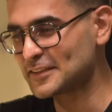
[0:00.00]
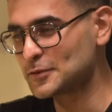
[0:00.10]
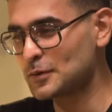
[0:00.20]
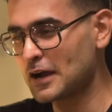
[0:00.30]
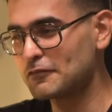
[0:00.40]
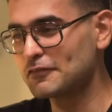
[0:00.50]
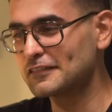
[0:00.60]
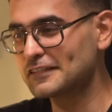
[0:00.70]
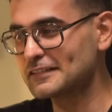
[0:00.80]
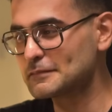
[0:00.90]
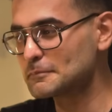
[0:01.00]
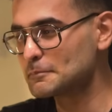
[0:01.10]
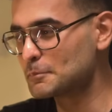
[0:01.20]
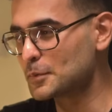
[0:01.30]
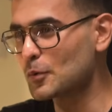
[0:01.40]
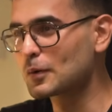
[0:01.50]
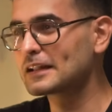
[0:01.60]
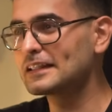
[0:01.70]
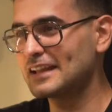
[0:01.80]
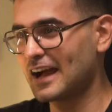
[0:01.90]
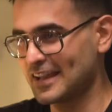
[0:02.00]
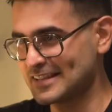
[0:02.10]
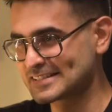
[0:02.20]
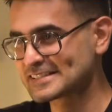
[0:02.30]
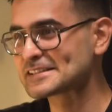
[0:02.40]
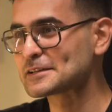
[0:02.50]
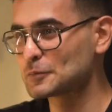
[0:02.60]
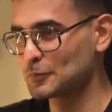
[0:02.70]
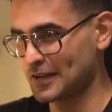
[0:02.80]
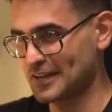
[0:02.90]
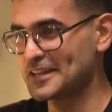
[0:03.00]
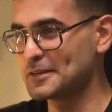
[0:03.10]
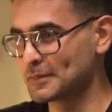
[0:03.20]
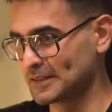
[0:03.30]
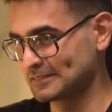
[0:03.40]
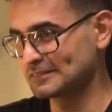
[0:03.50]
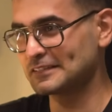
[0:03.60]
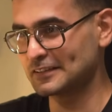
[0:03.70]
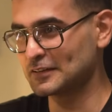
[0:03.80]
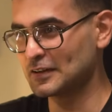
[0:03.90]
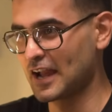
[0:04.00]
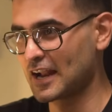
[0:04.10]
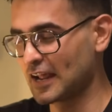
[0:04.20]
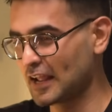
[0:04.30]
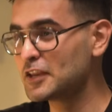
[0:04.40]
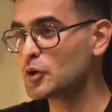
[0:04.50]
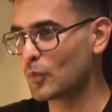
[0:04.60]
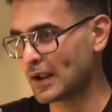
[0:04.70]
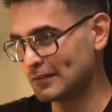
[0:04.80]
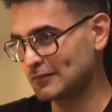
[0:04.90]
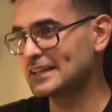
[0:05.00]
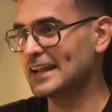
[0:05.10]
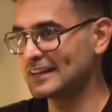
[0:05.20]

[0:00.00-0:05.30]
You have broken the ice via email, and you went with the